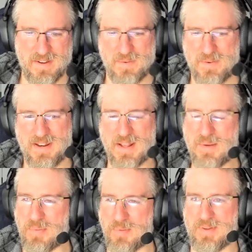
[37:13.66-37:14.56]

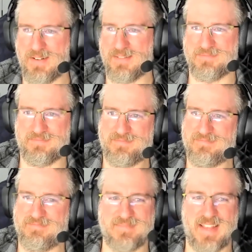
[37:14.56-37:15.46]
implement
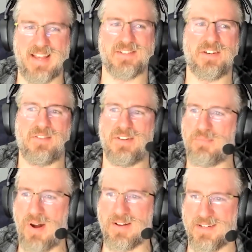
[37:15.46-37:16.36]
asynchronous
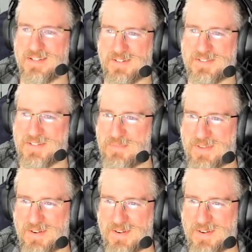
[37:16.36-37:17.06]
processing or something,